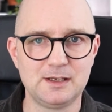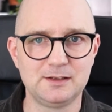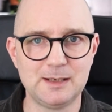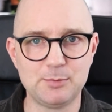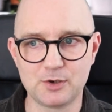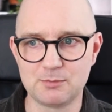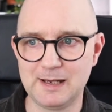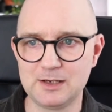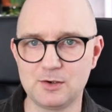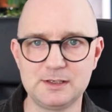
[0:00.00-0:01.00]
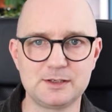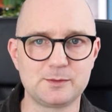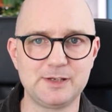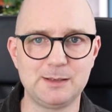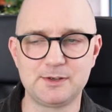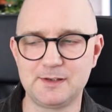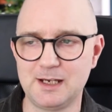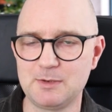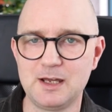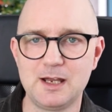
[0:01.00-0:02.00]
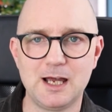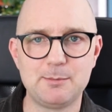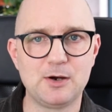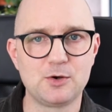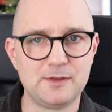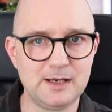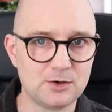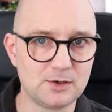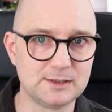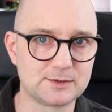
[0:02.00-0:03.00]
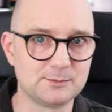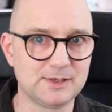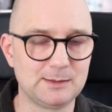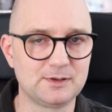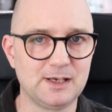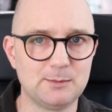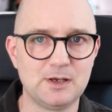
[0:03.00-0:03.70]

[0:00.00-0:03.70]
They borrow my audience from time to time. I borrow their audience from time to time.